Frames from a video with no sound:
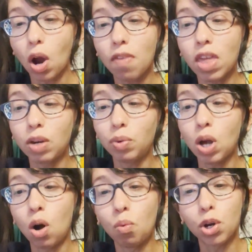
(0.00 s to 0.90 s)
And then we
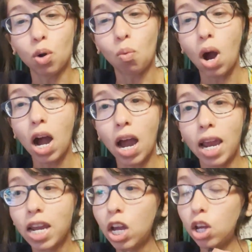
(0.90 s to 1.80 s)
all wonder
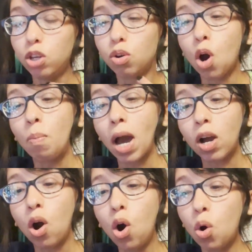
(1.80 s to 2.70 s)
why you go back
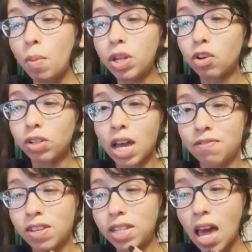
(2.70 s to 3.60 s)
home and your
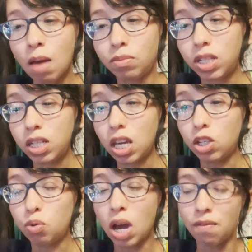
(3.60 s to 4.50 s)
life is empty
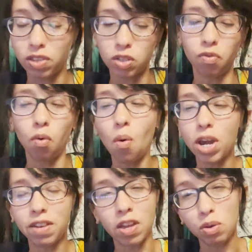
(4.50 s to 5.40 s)
and you have this
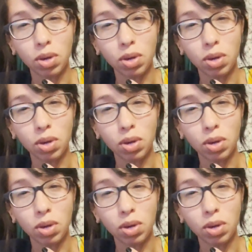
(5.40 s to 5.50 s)
void that you